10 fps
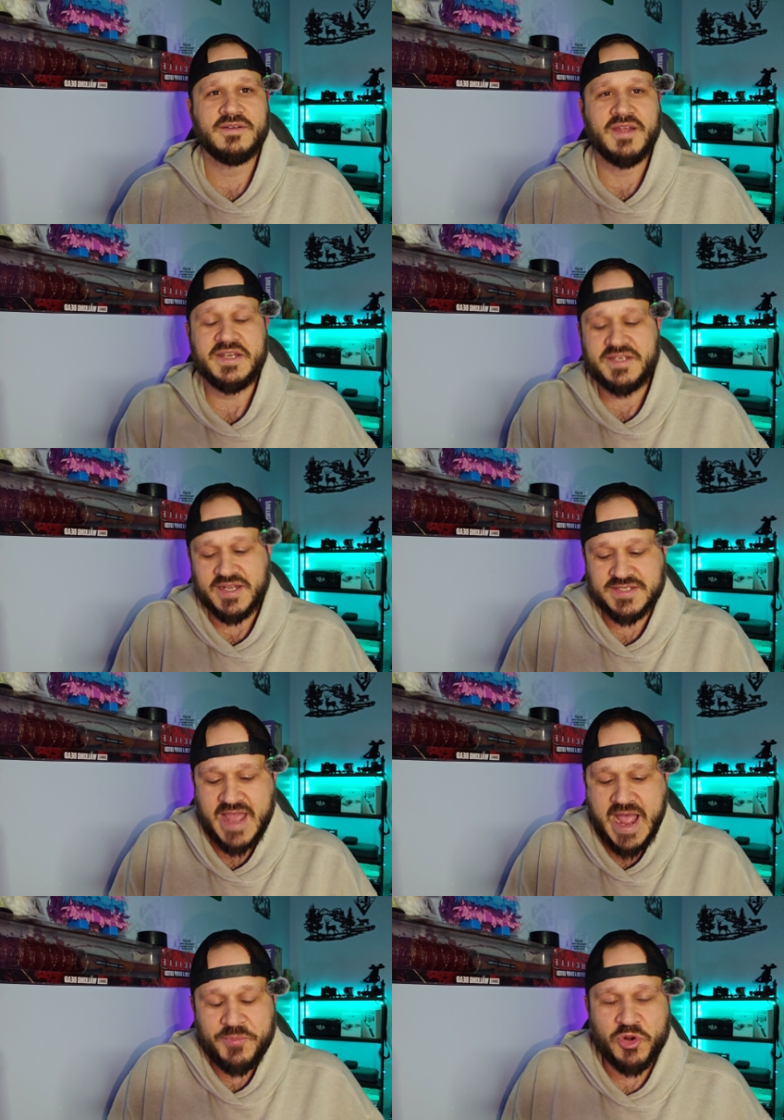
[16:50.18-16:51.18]
It doesn't
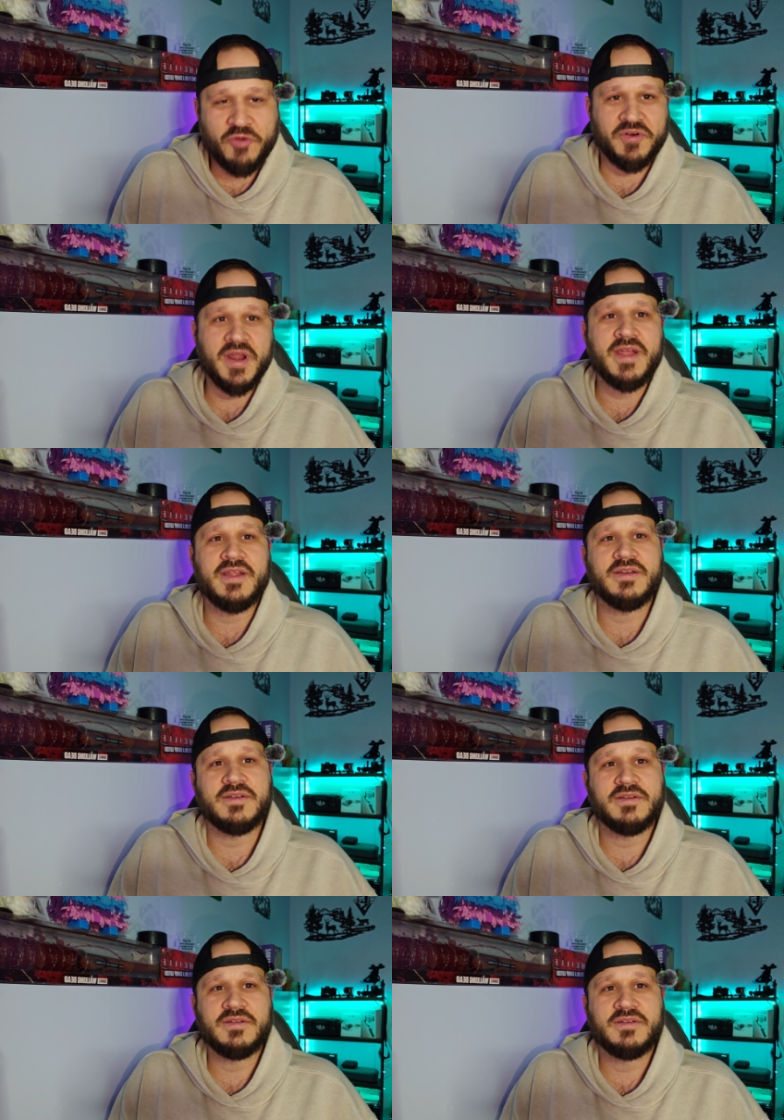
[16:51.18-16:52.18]
happen overnight.
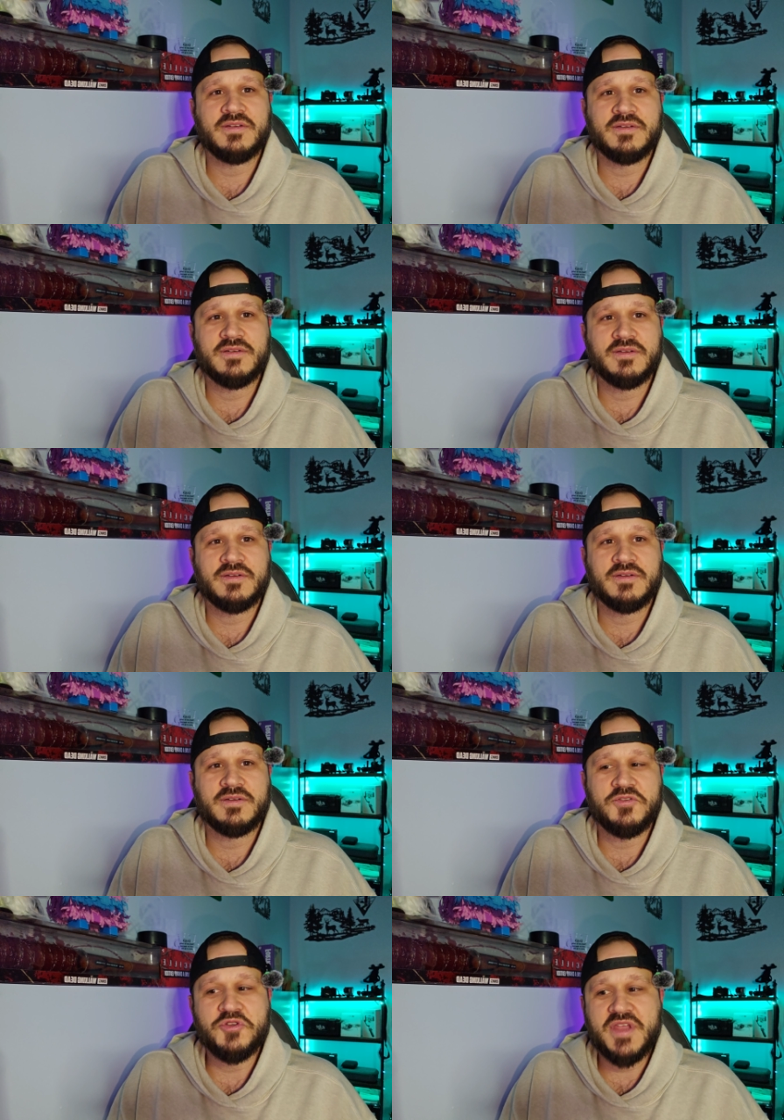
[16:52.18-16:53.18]

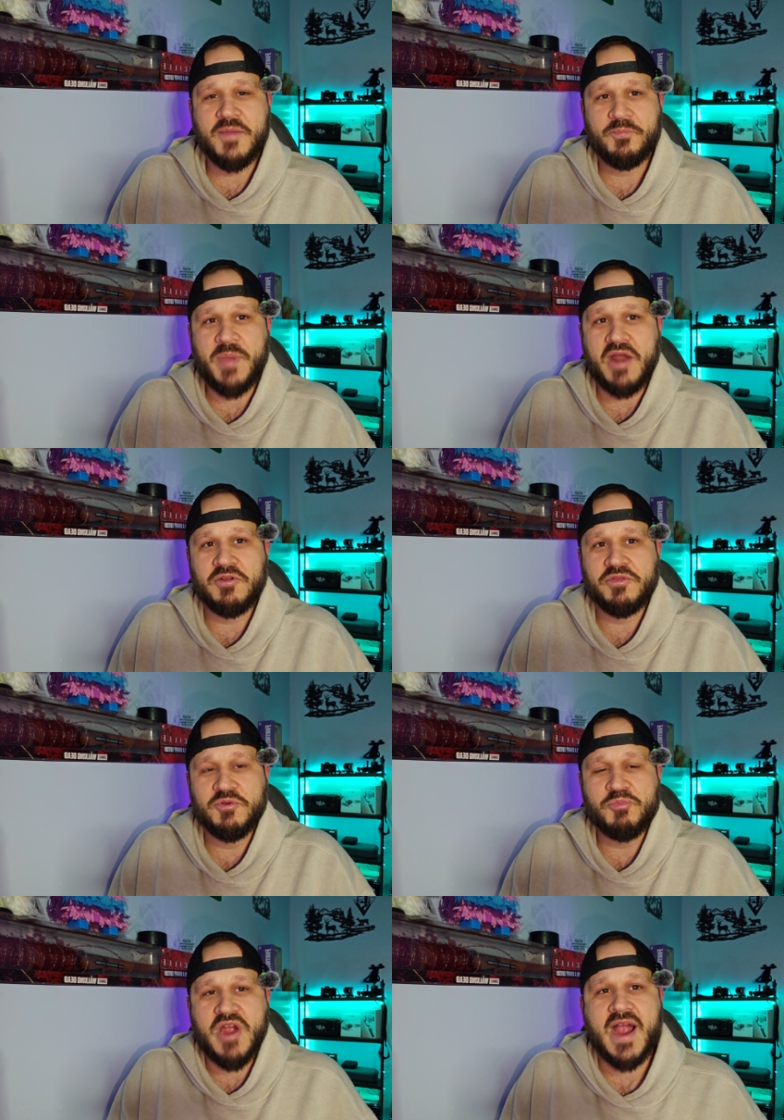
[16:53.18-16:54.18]
You get better
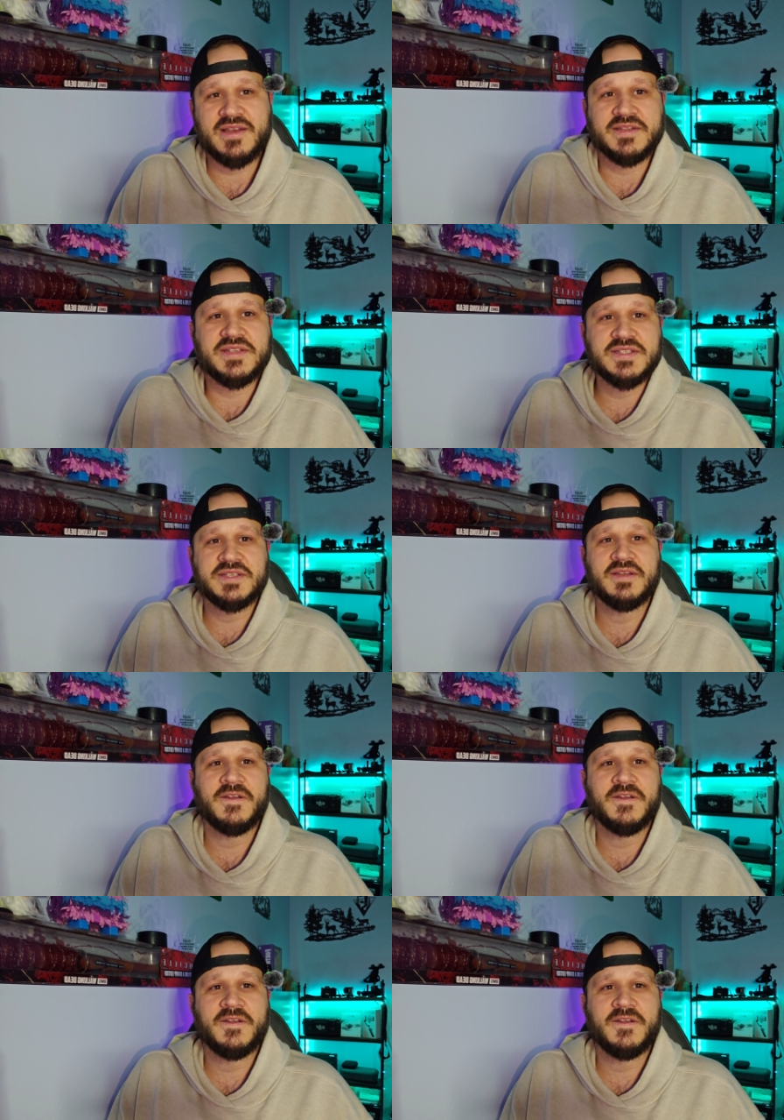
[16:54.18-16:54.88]
through practice.